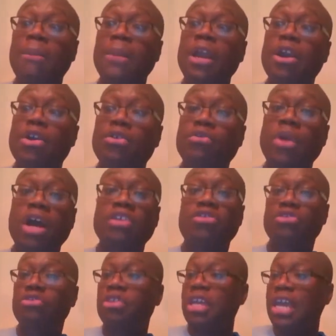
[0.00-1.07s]
Aaron
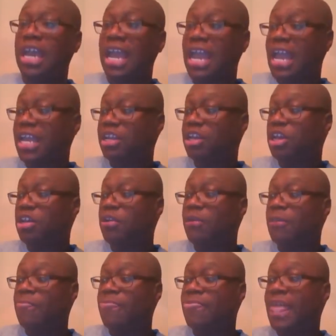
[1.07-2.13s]
Rodgers and
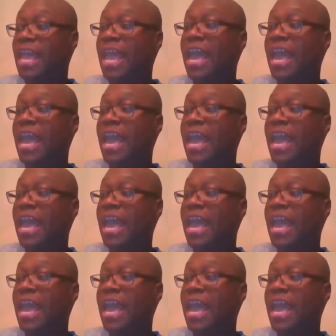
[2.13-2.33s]
they